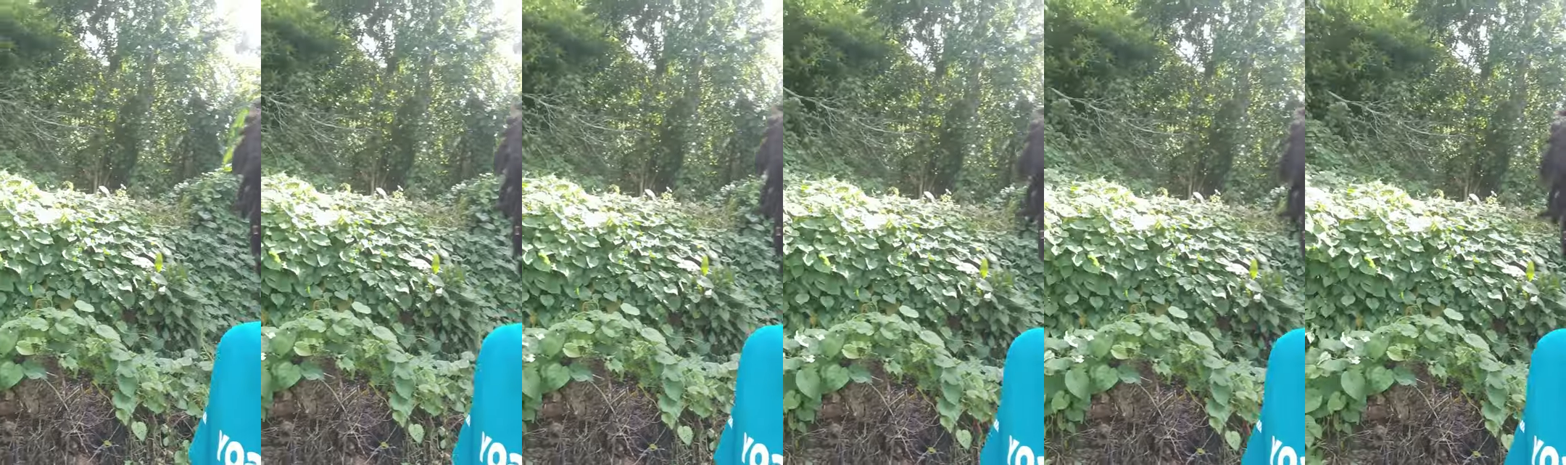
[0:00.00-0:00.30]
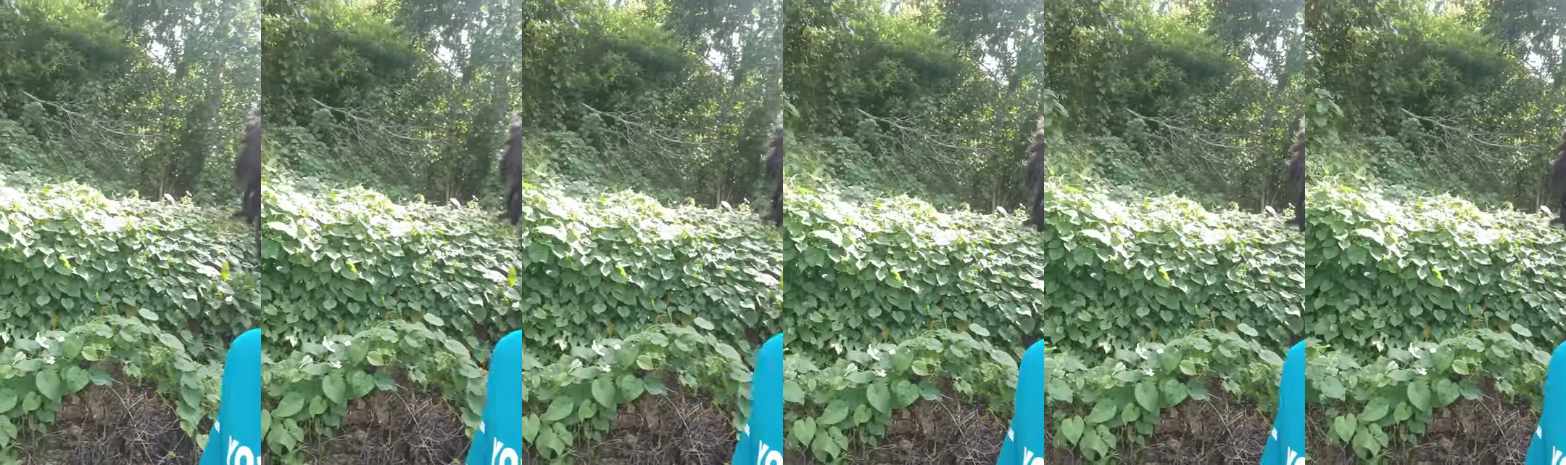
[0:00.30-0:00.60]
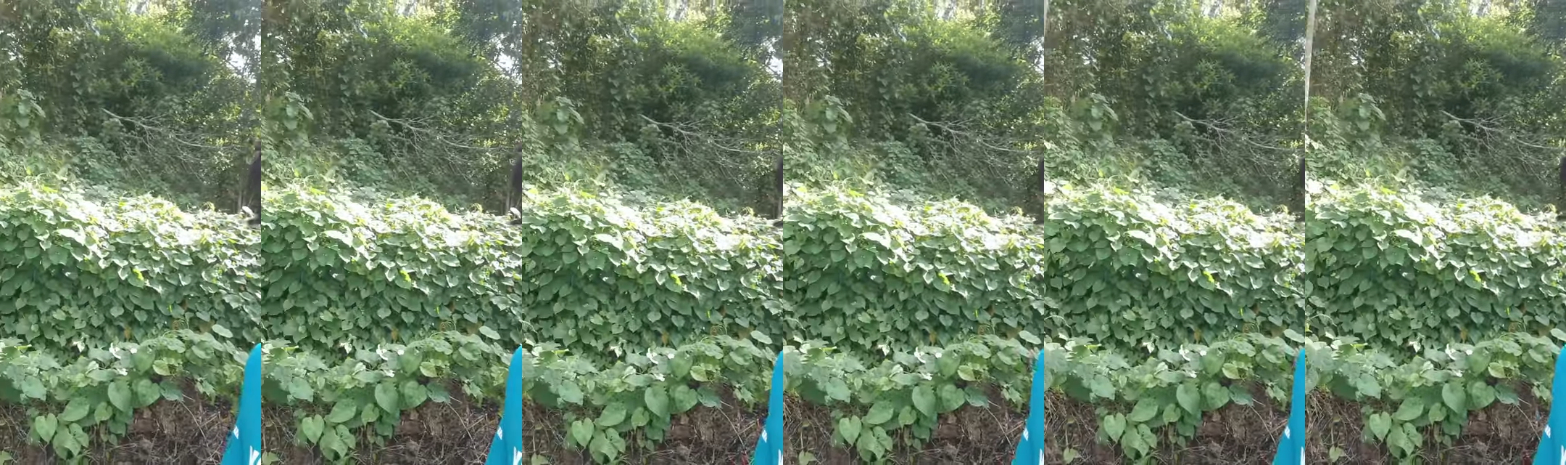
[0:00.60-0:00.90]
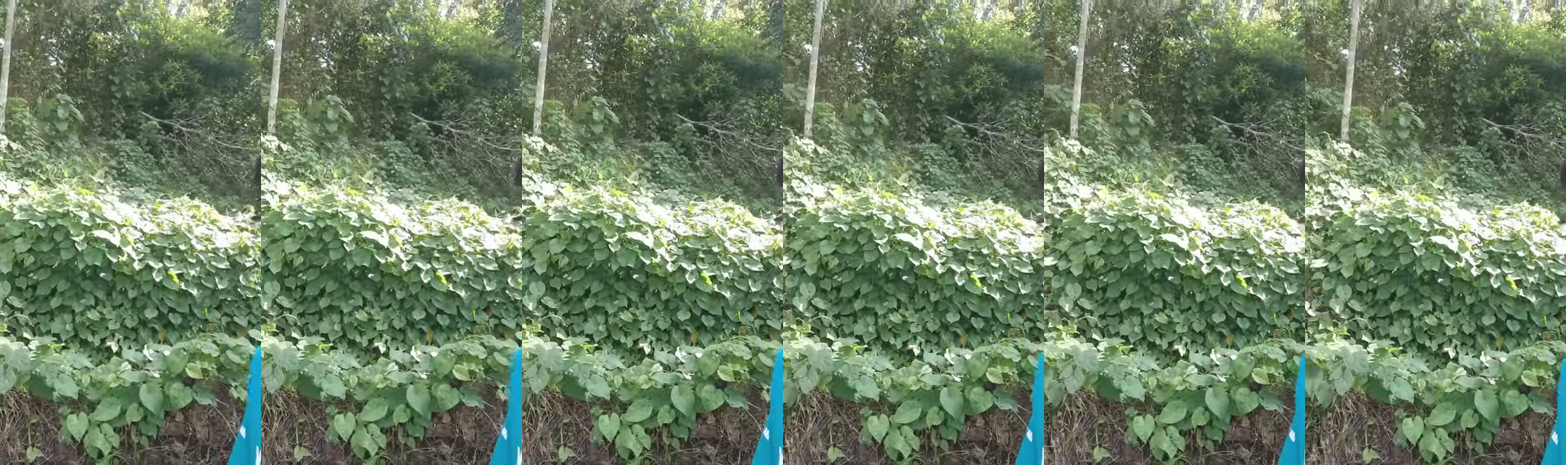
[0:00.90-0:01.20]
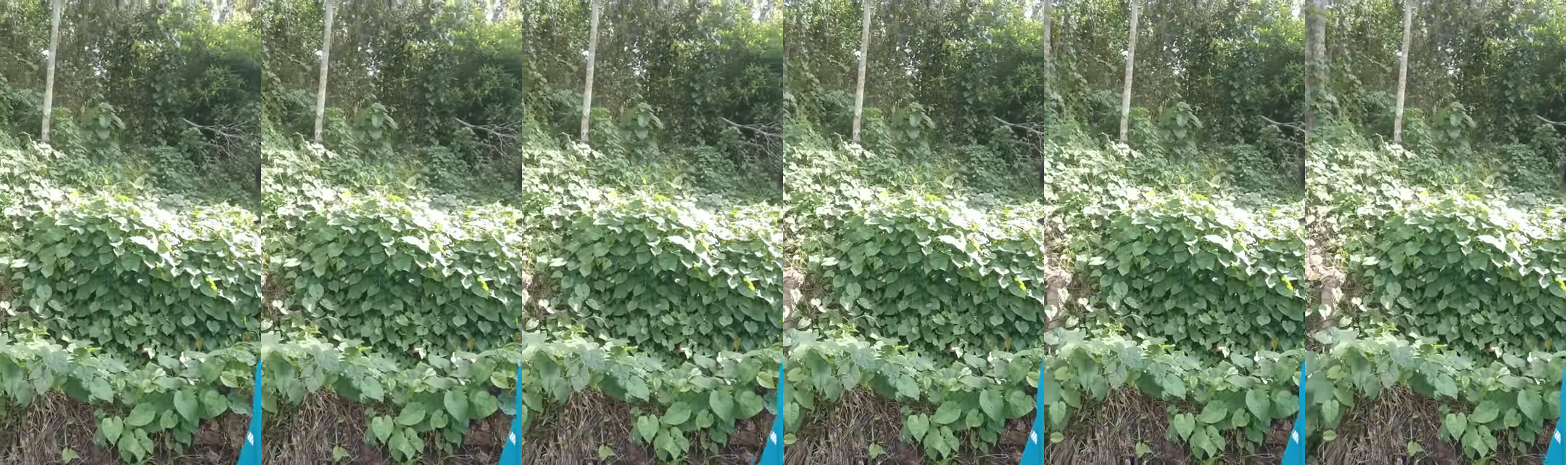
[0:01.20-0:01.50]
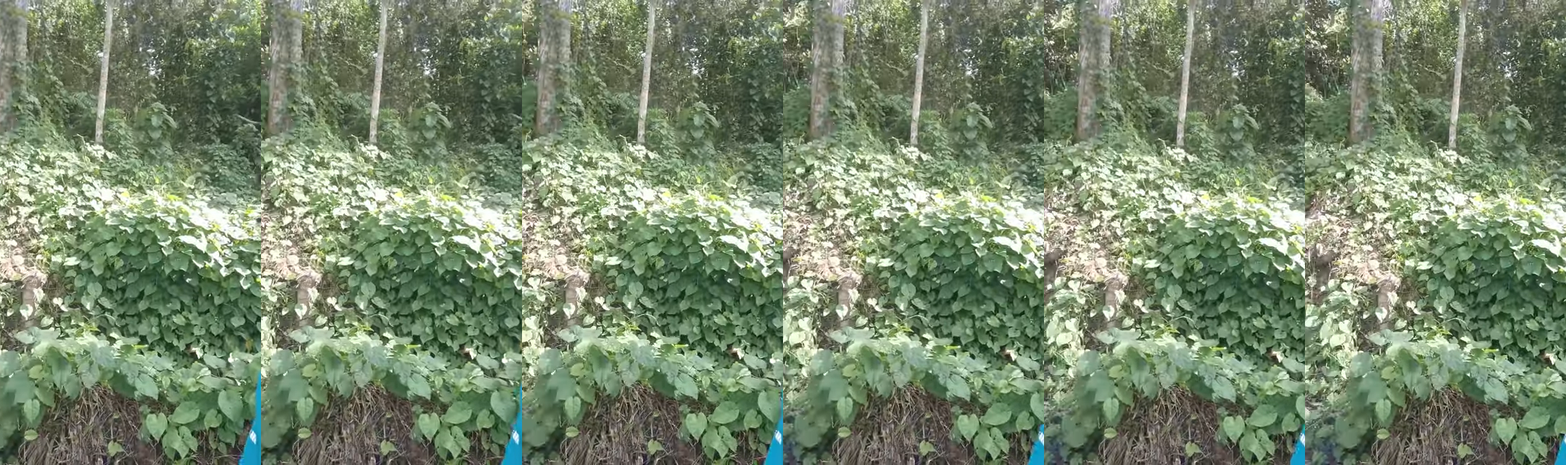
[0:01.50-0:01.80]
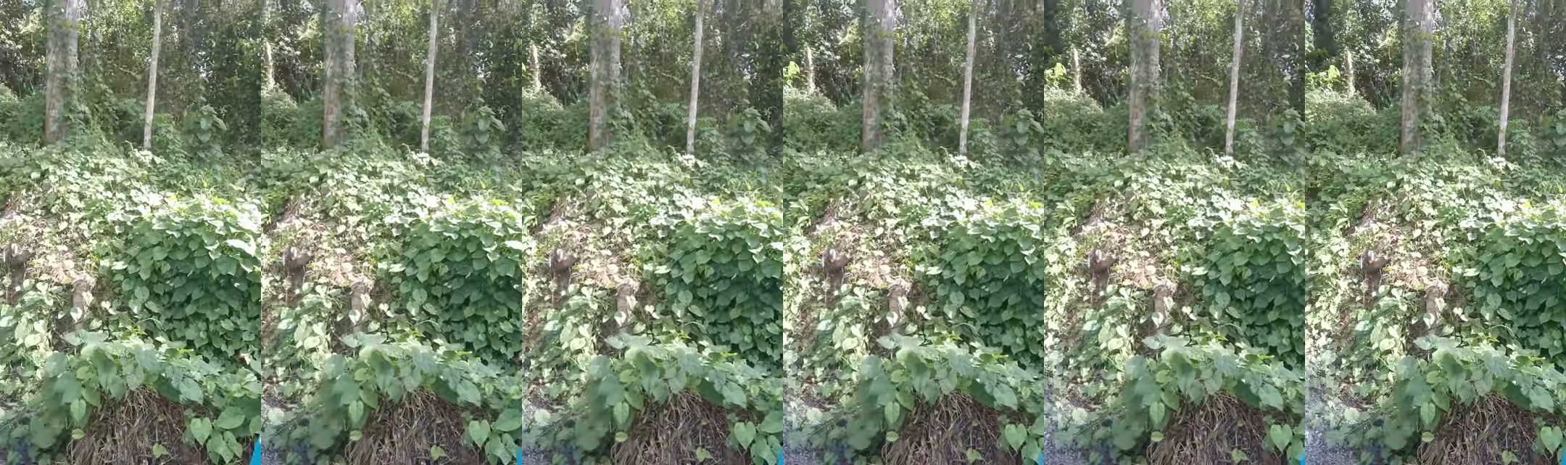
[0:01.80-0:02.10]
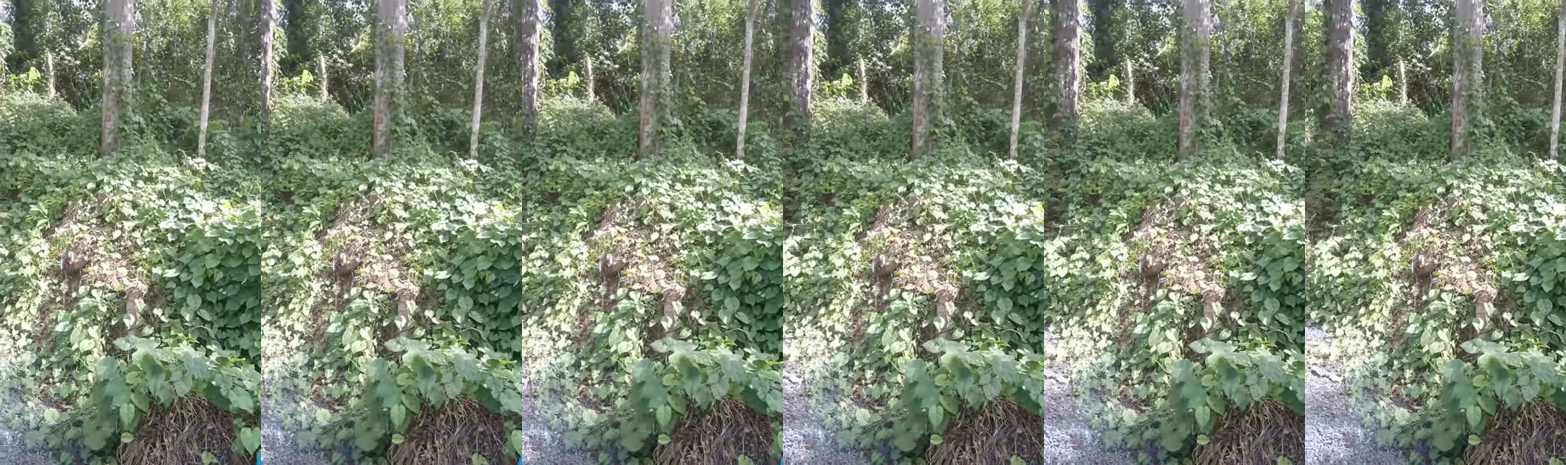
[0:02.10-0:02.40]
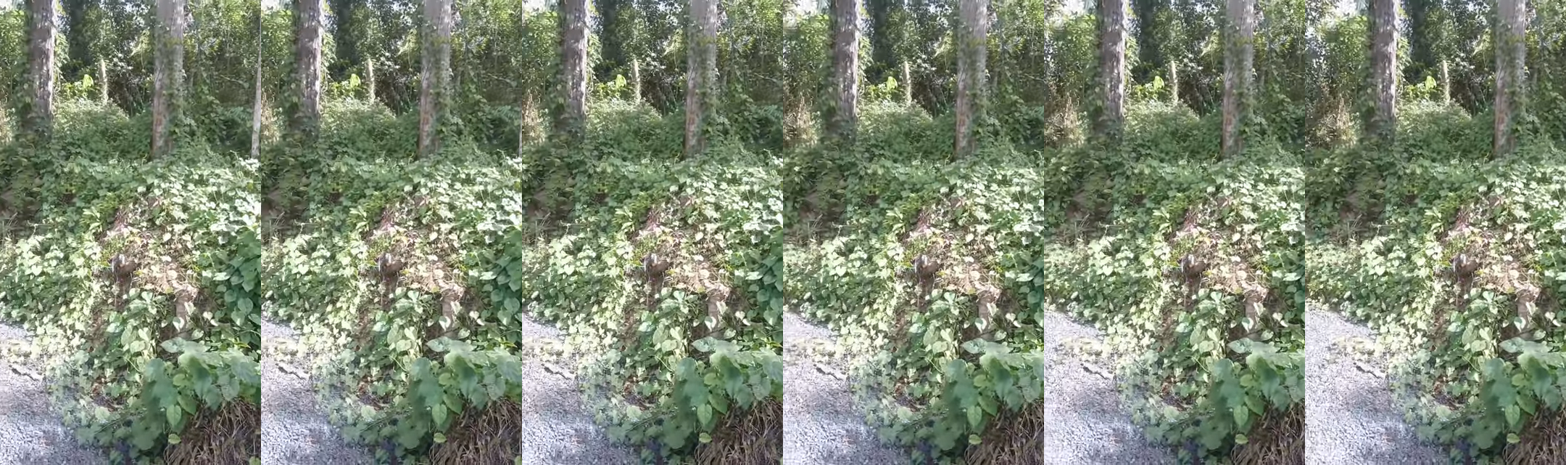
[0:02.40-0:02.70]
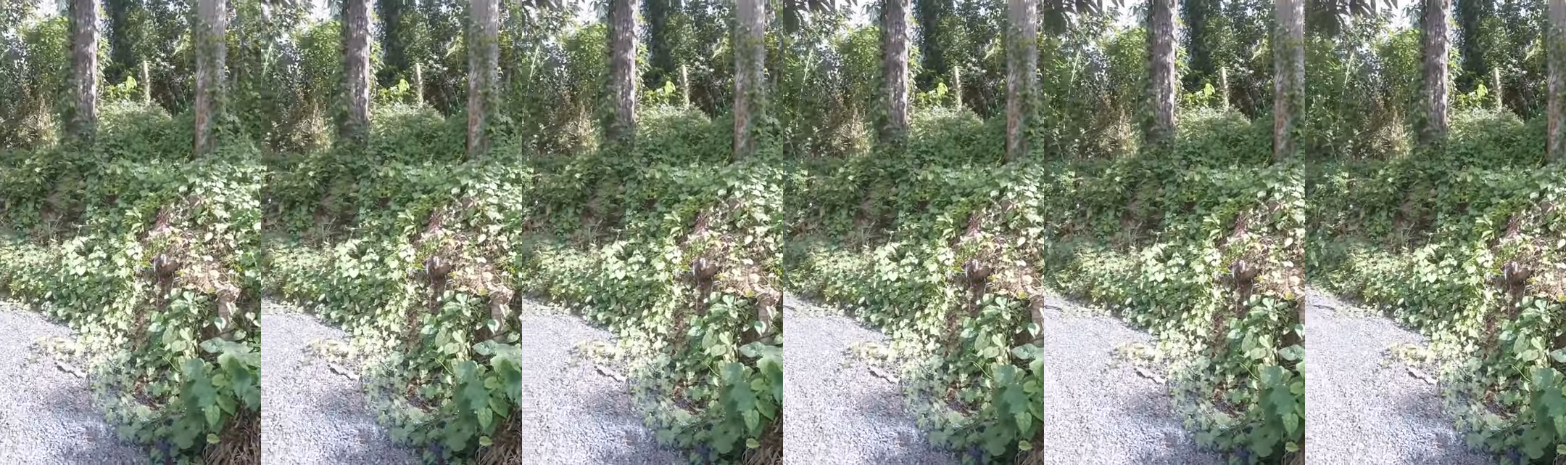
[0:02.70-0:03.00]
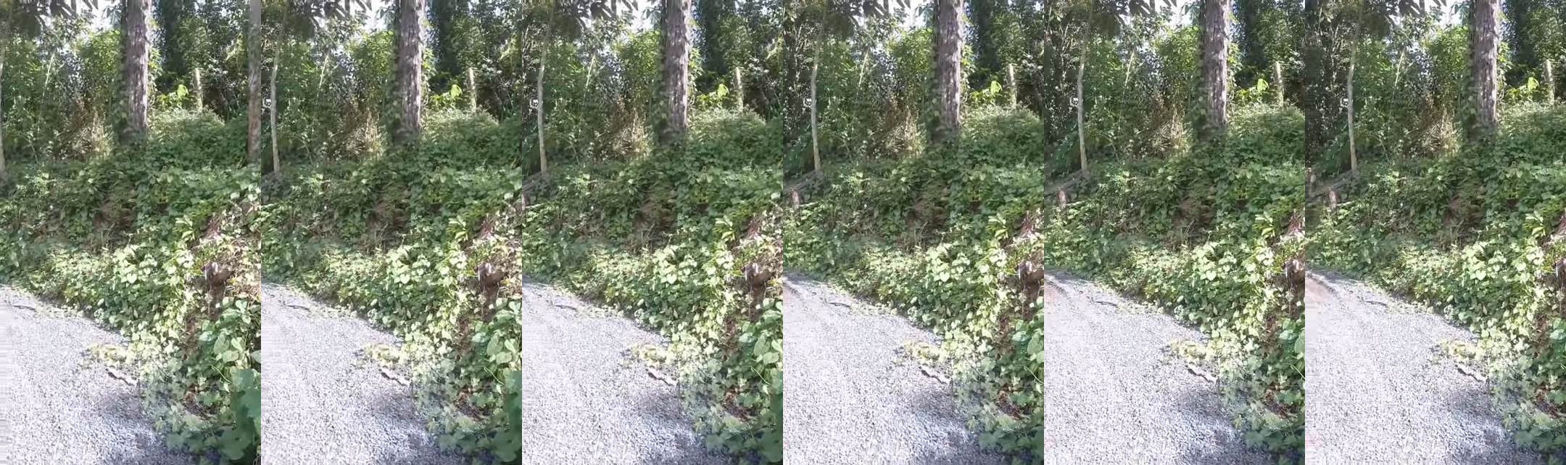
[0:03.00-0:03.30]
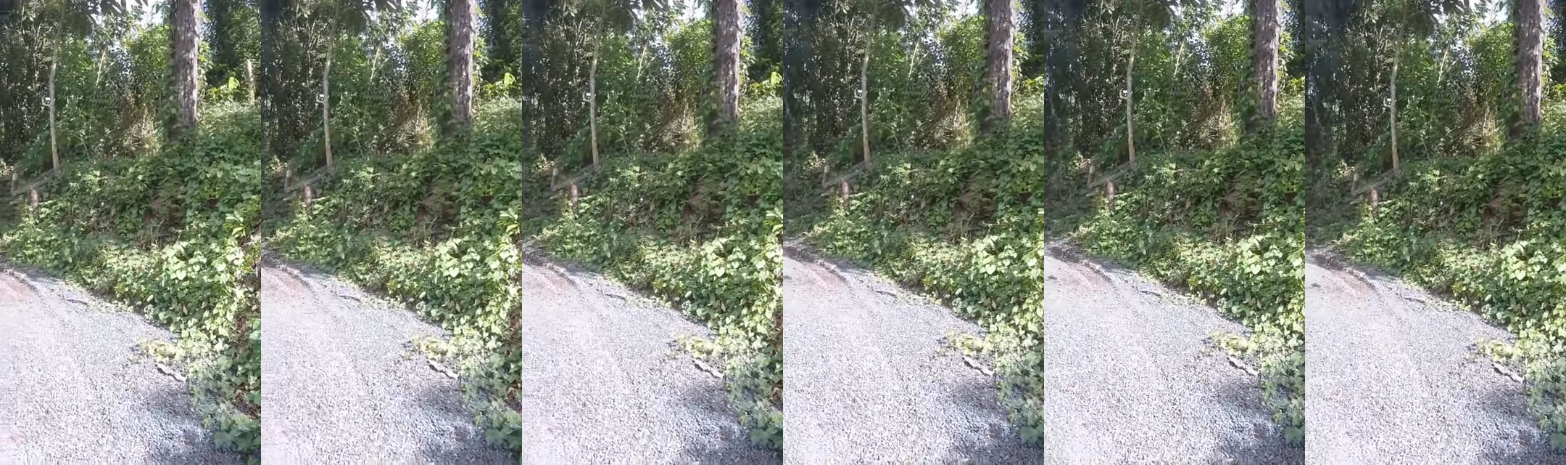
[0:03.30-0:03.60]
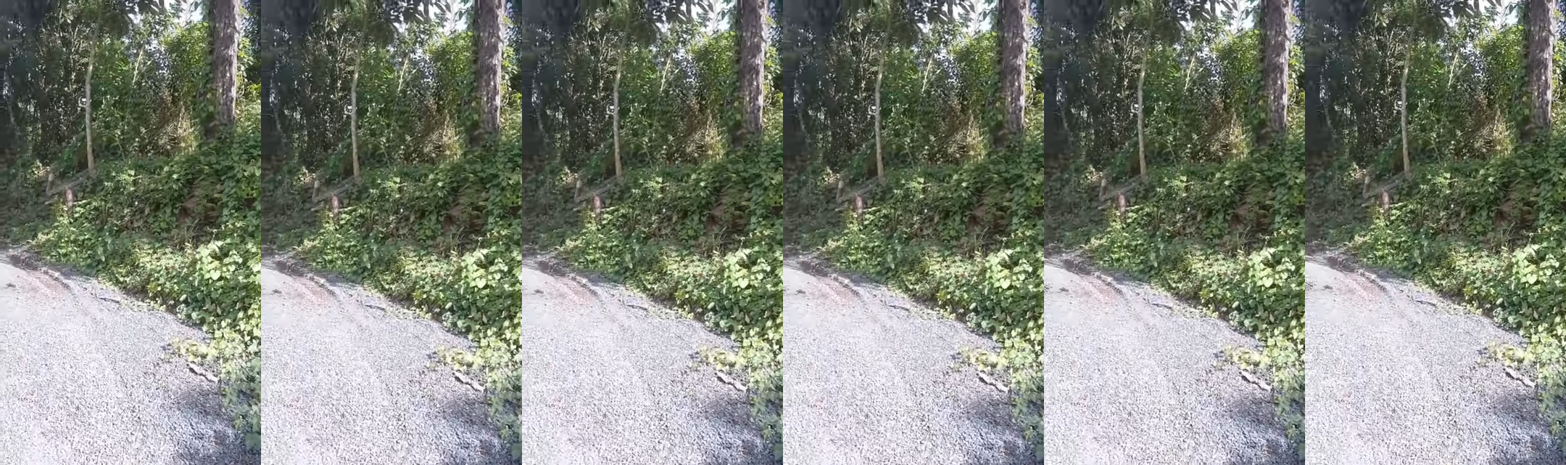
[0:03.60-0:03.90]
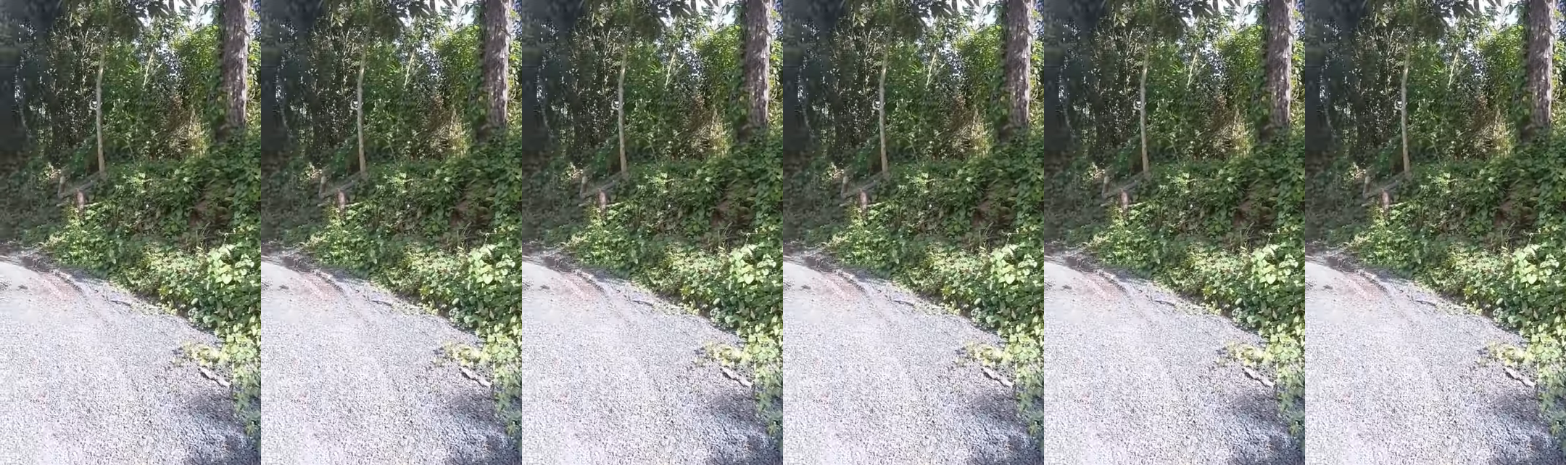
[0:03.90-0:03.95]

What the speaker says: (no speaker visible)